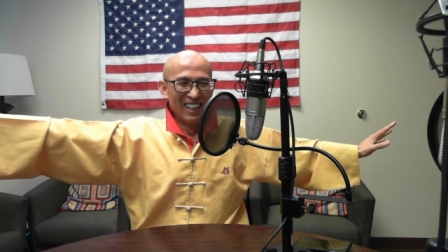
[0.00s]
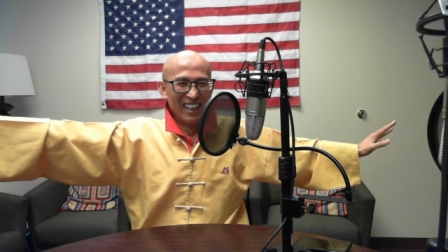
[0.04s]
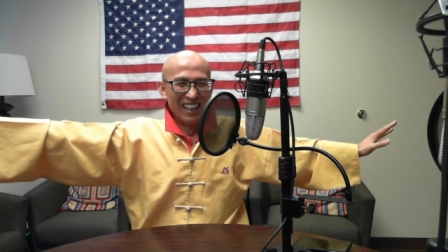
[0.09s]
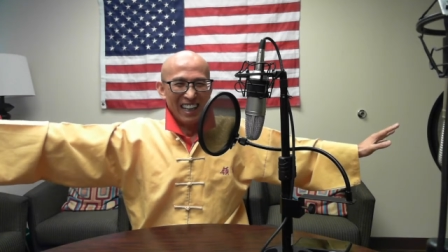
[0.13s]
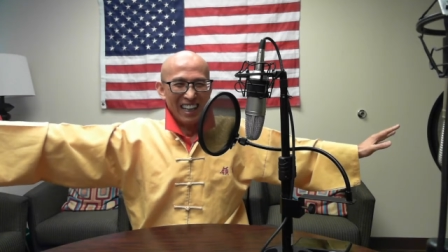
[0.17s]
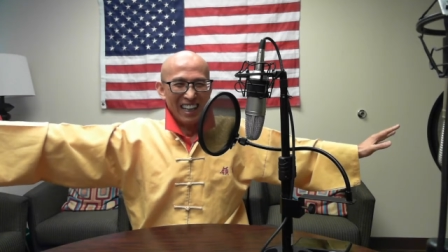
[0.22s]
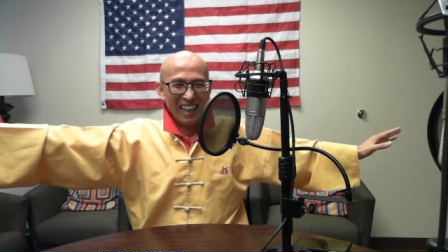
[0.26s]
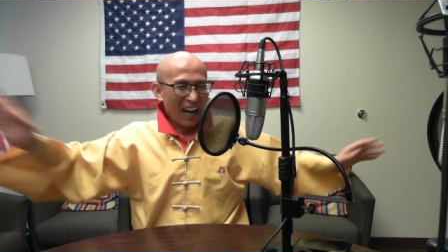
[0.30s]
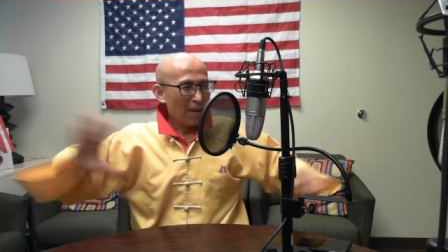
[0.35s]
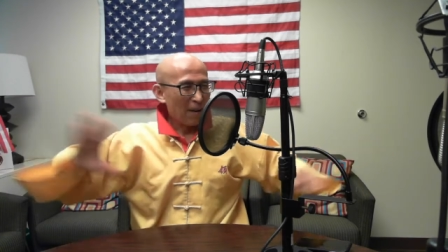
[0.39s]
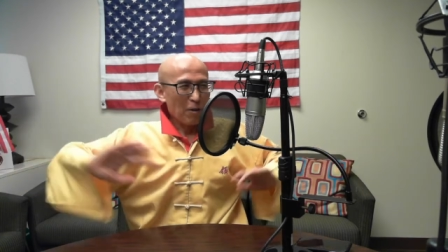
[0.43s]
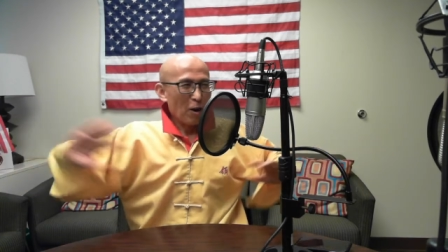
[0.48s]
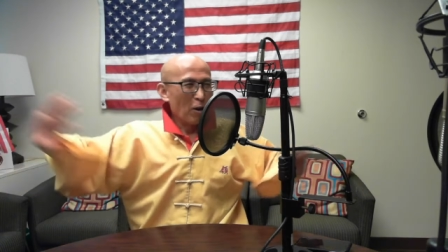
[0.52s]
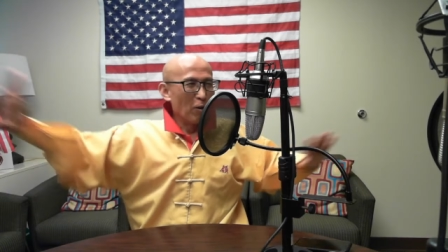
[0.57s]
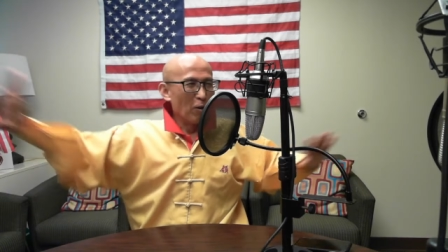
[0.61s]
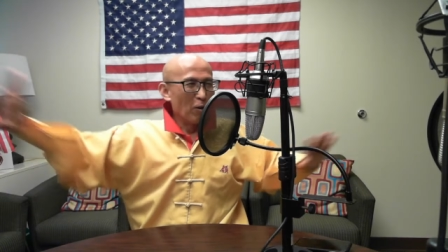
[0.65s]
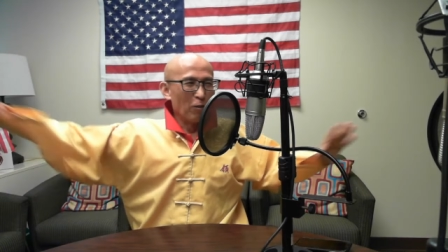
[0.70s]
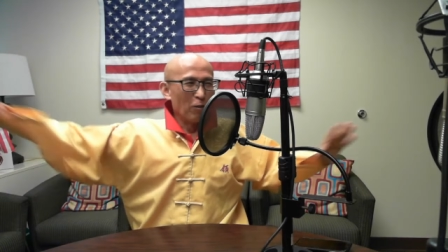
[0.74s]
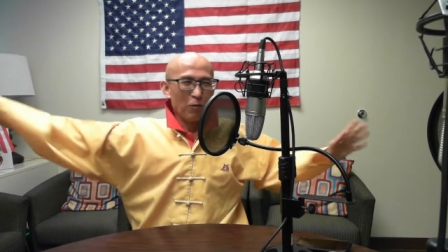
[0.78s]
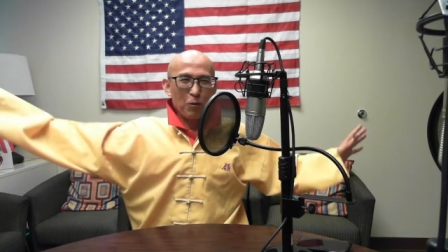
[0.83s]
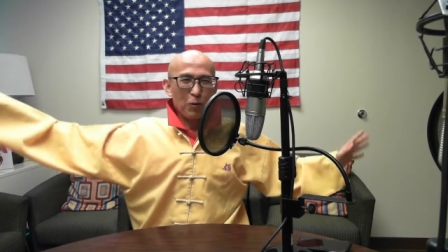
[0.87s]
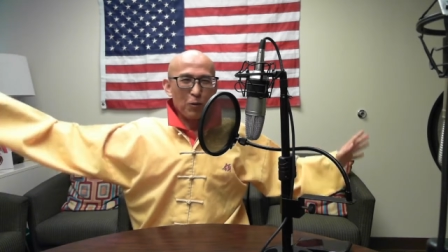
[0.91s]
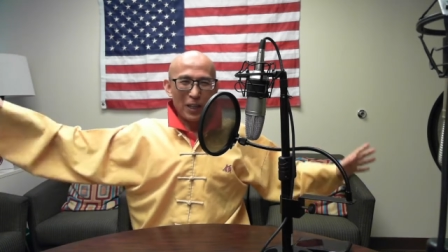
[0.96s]
I'm over
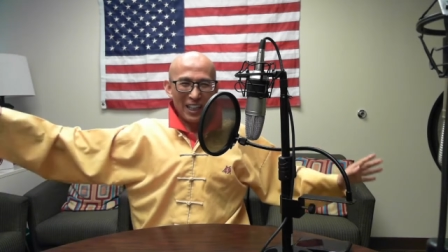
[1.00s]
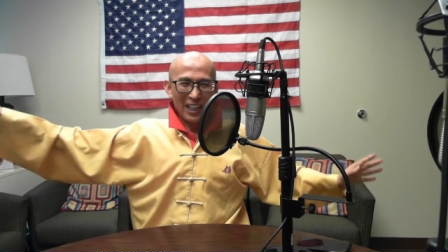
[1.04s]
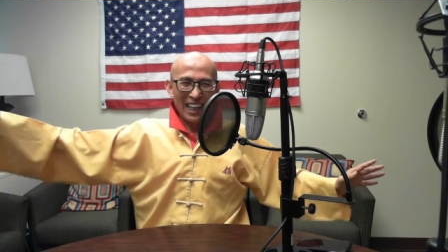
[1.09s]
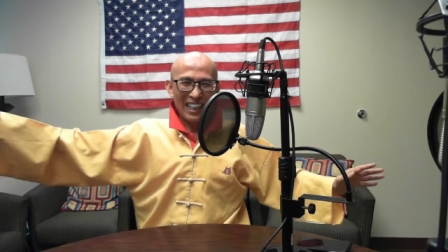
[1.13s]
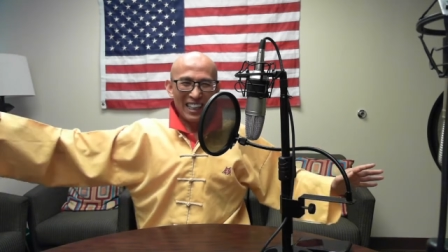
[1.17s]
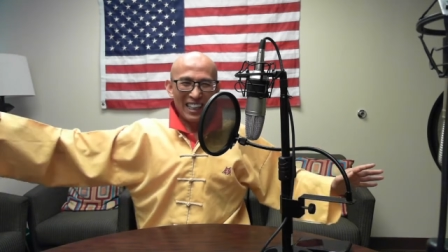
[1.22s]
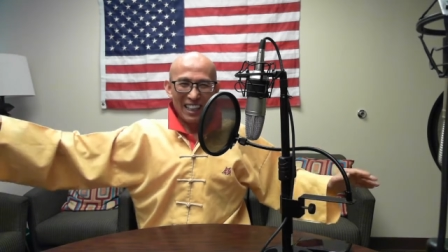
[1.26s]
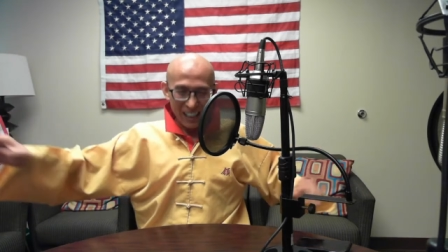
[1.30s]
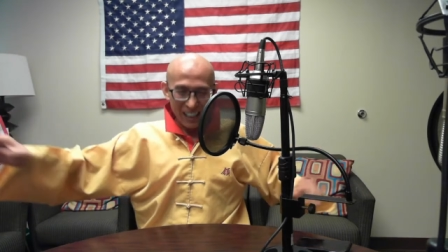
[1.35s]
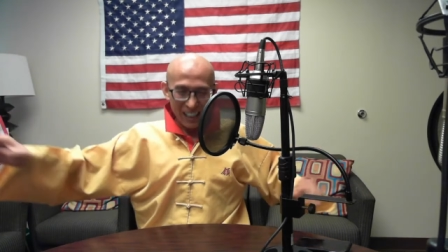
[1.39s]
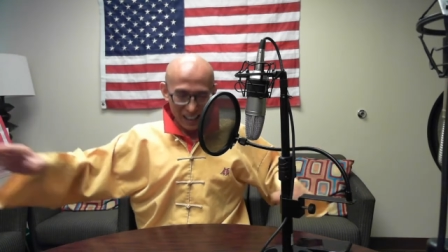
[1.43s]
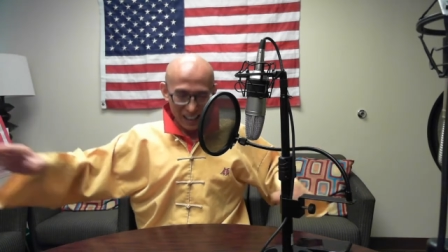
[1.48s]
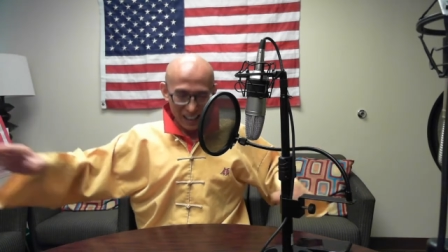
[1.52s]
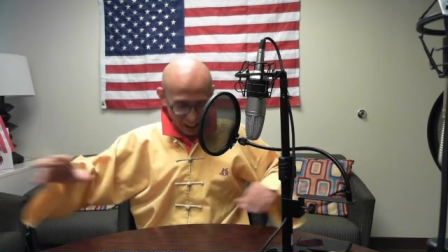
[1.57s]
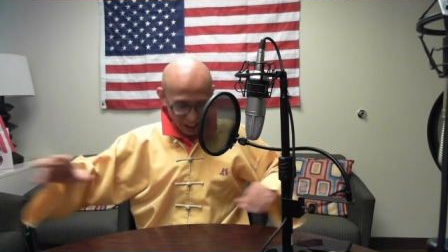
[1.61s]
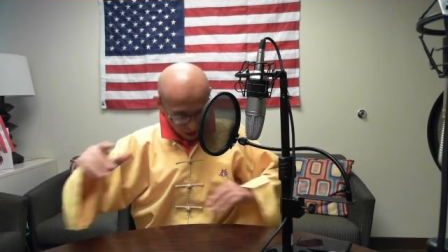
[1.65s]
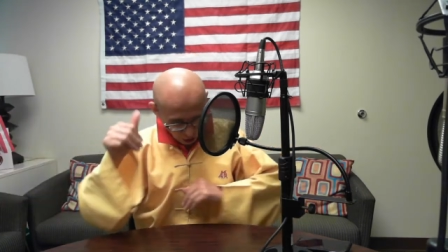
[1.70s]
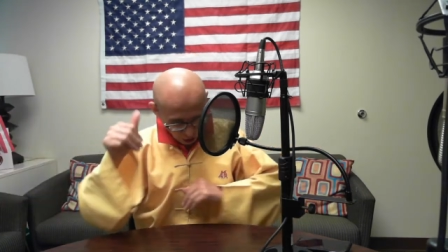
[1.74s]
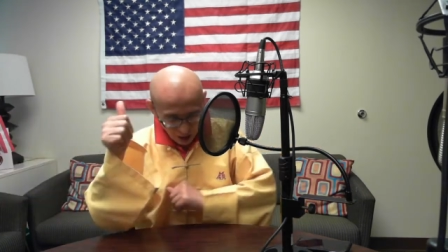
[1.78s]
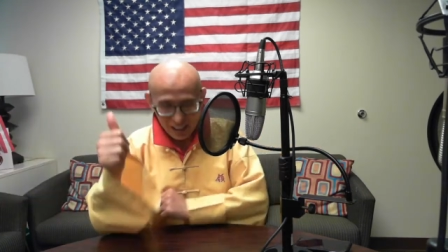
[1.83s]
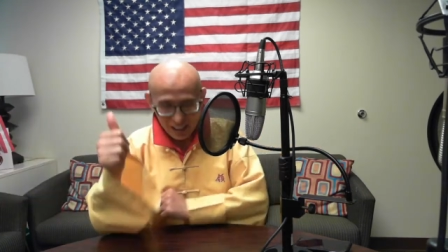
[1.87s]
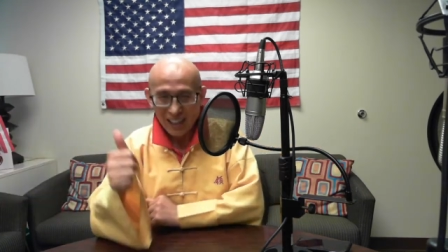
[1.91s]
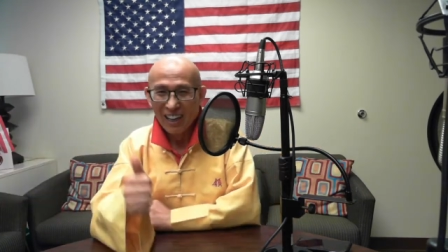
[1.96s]
with it. I said, good.